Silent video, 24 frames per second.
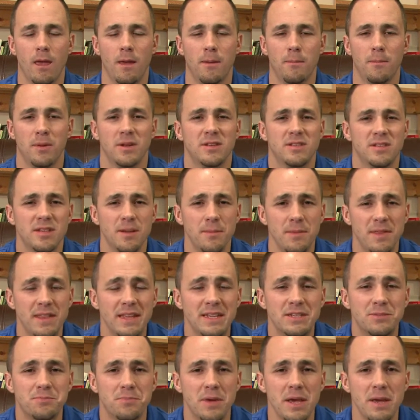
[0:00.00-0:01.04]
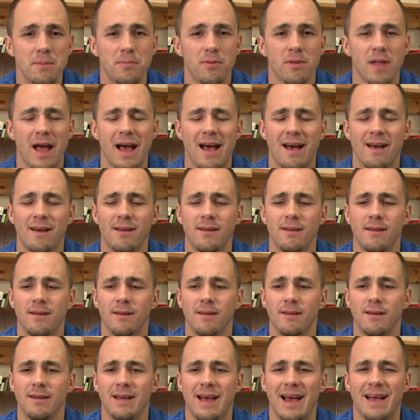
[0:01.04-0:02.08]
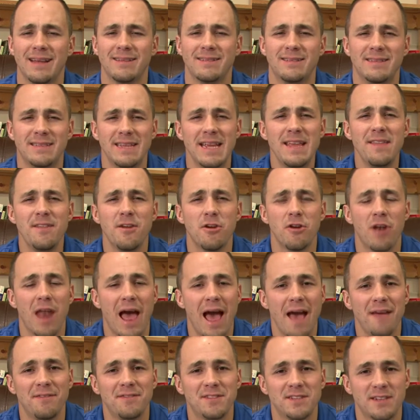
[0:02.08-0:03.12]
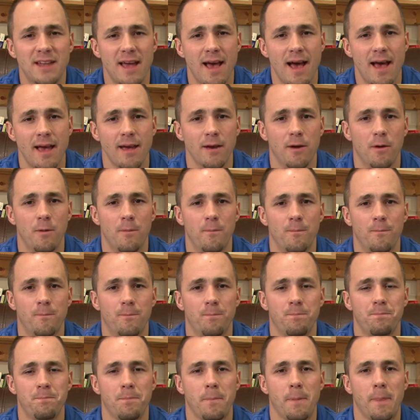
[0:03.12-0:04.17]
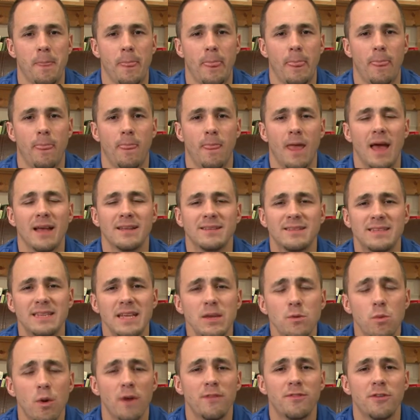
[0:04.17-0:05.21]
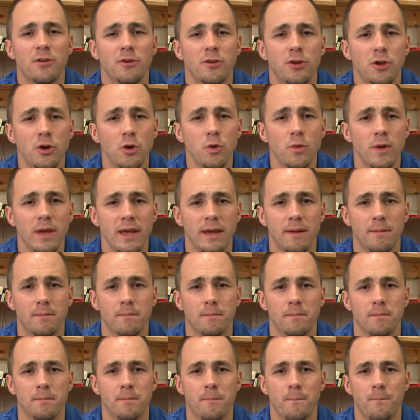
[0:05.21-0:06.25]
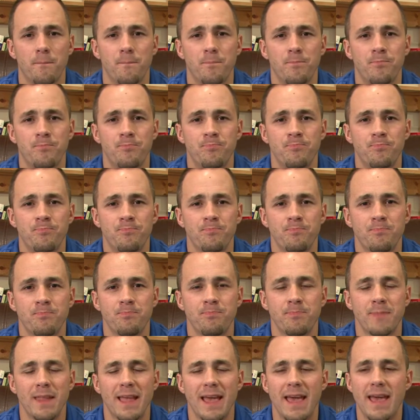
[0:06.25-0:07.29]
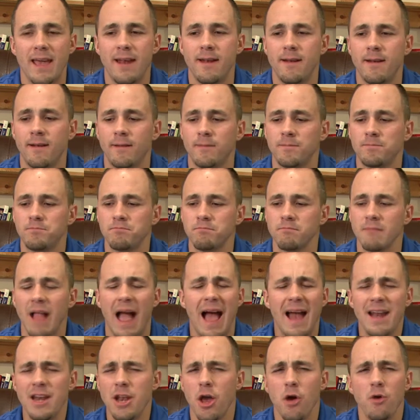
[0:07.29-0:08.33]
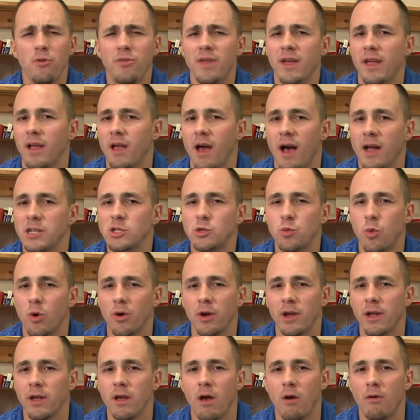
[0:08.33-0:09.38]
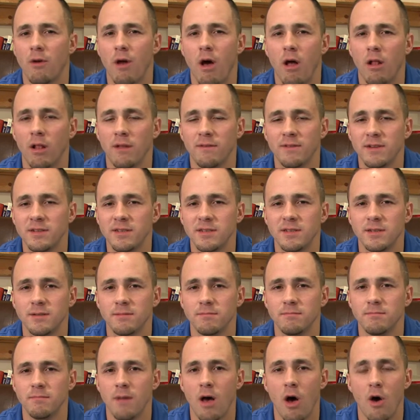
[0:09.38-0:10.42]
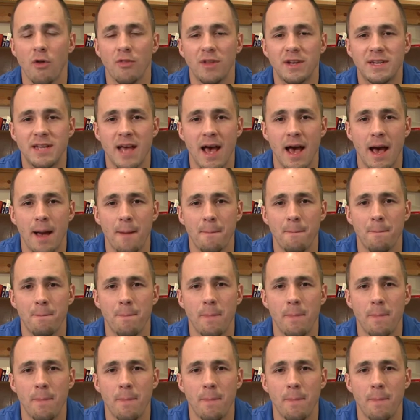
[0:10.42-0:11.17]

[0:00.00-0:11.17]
But some of these people, I, I see their lifestyle. I see what they're doing. And I know that God's working on all of us all the time.